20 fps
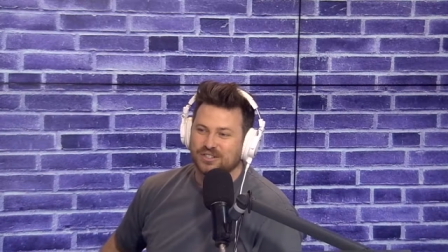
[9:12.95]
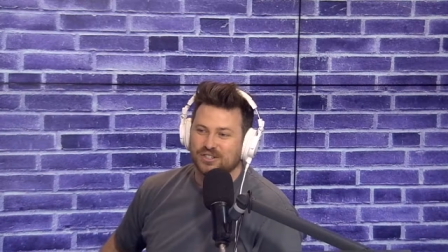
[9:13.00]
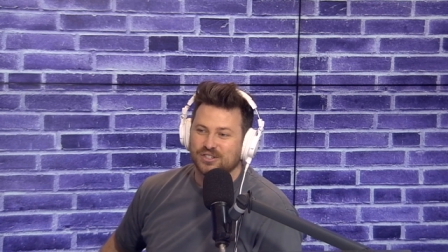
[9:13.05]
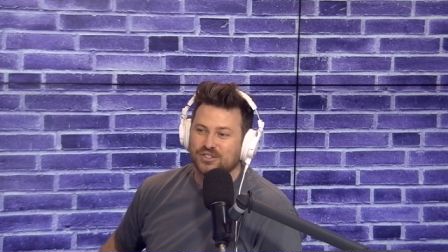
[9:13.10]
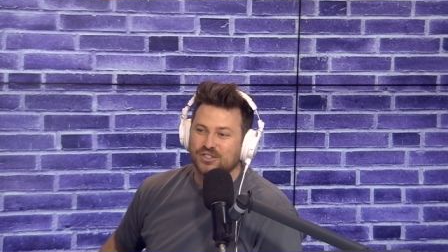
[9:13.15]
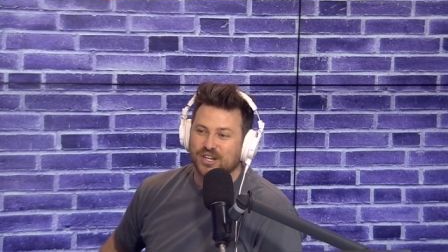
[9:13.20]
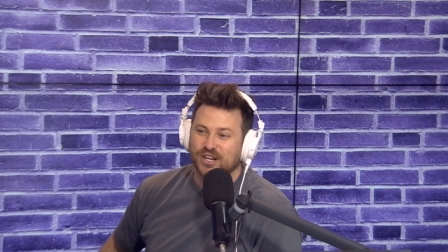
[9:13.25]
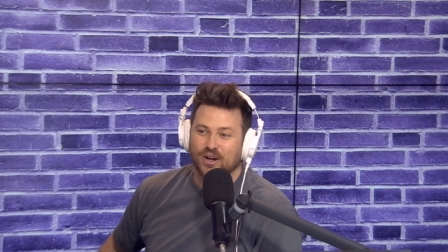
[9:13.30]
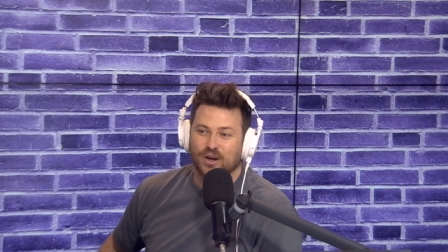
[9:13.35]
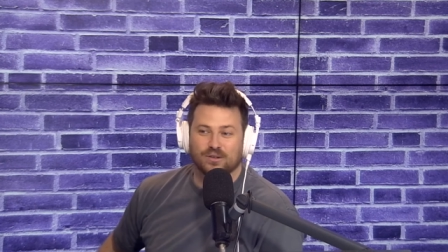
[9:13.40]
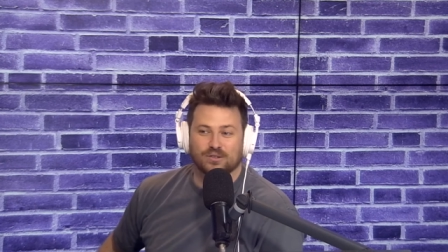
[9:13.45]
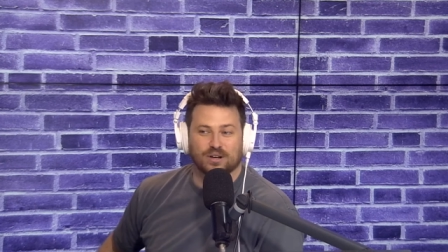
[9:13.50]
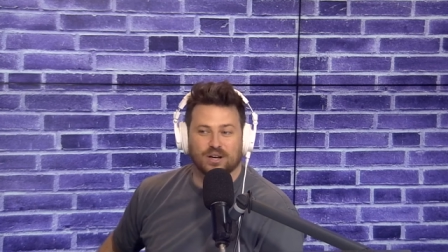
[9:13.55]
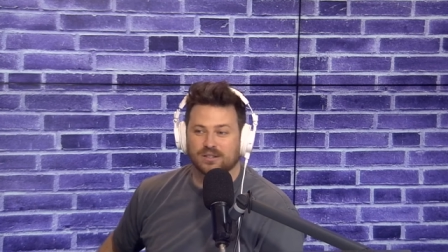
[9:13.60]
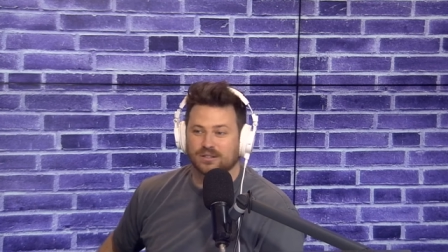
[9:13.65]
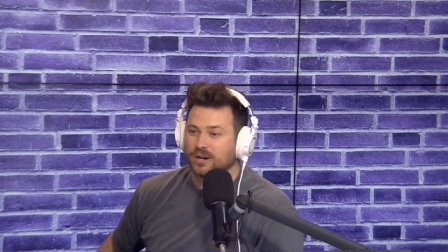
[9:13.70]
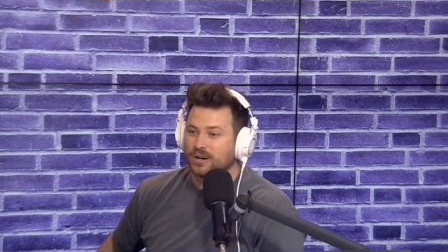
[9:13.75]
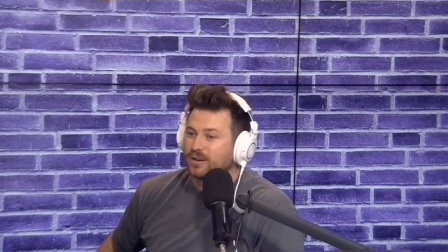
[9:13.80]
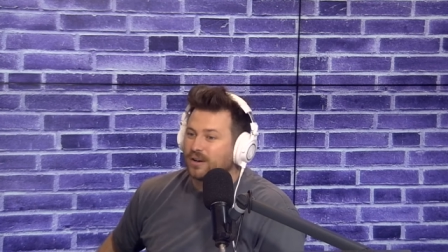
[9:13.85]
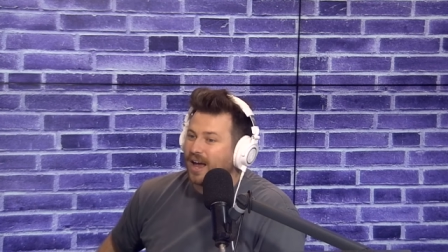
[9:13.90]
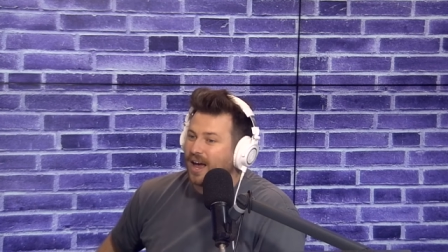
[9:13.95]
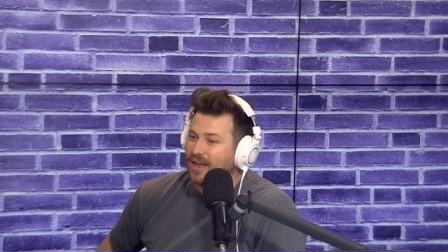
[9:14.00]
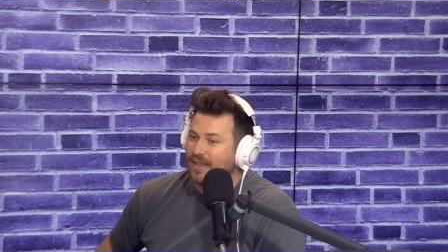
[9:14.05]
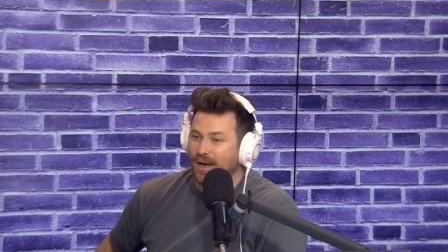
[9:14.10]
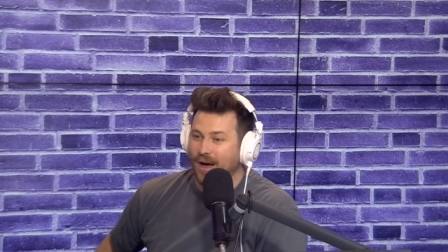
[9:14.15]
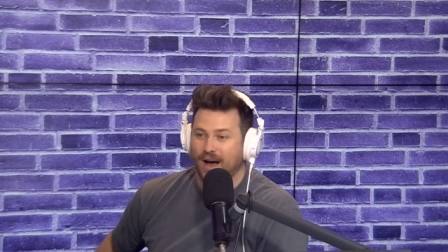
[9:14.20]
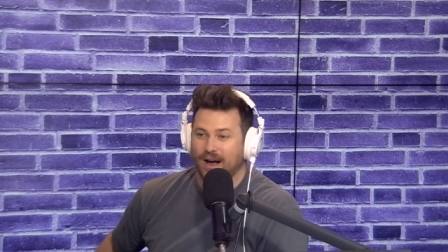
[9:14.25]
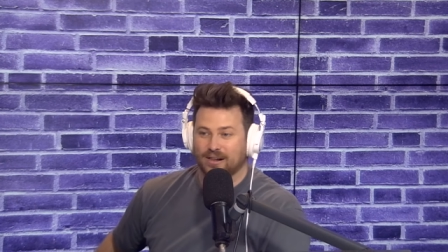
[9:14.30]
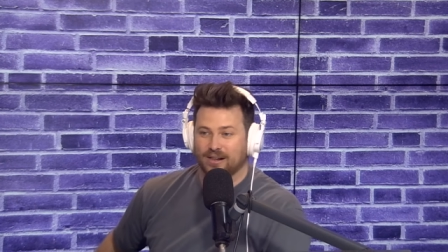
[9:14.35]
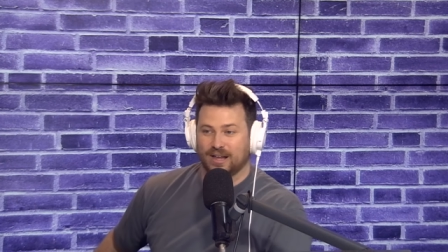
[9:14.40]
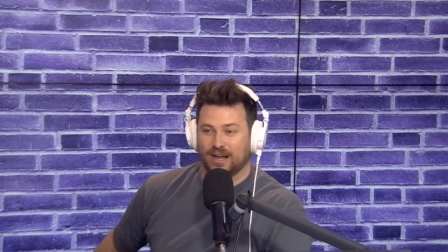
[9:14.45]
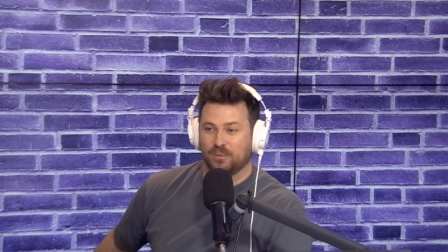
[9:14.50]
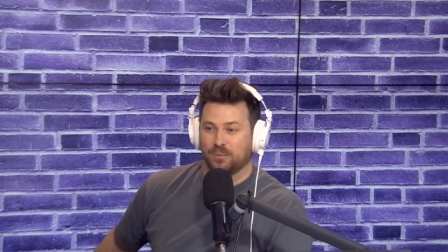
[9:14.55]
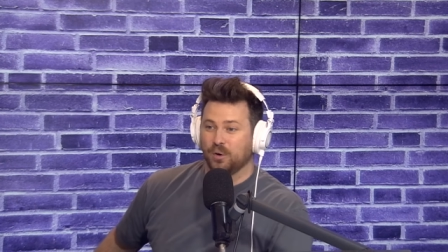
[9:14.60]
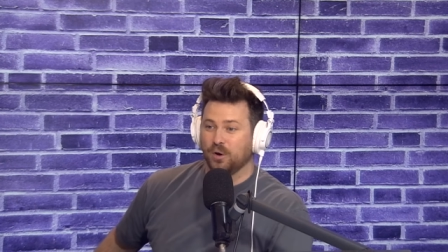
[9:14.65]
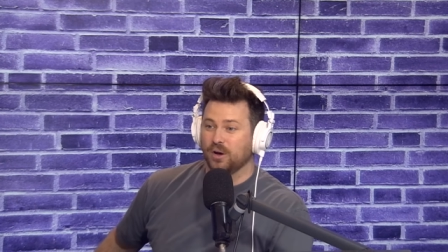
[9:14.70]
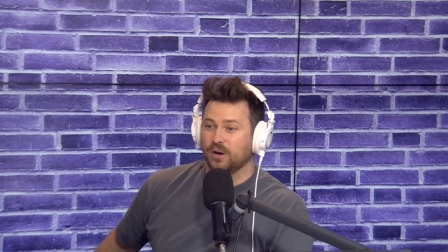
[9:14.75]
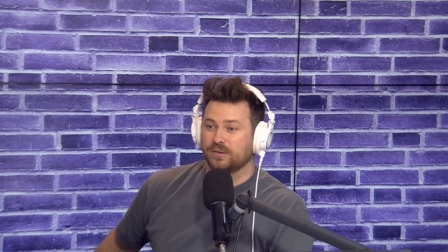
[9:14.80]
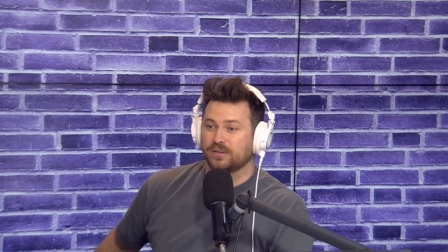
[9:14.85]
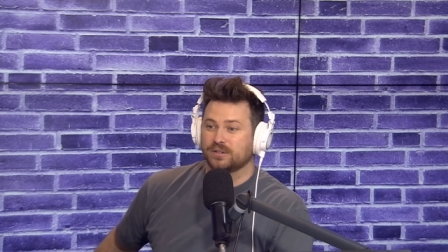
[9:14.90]
She goes, I don't know how the iCloud
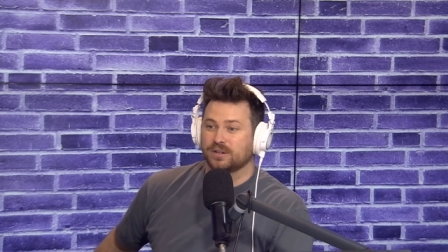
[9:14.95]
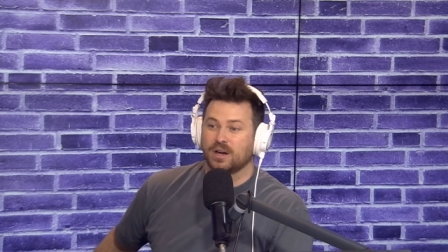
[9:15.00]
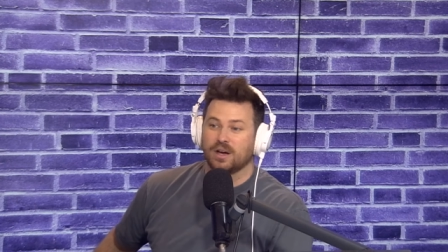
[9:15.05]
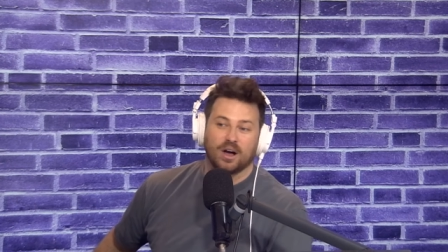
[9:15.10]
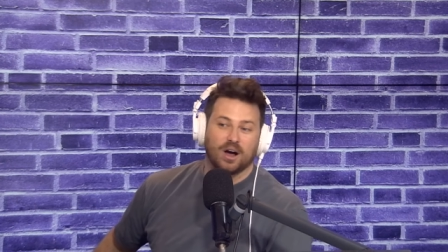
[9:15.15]
works.